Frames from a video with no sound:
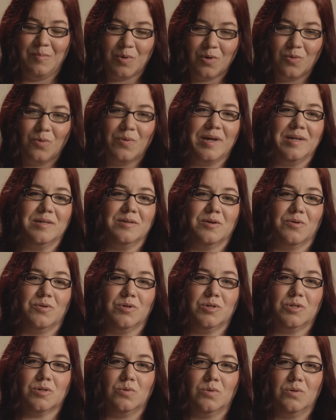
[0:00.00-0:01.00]
I'm going to go
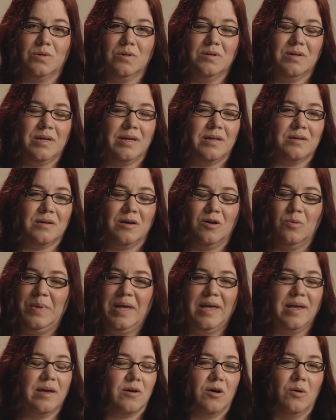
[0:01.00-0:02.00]
to school and I'll
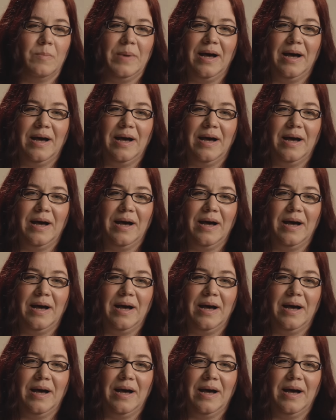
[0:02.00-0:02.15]
pay it all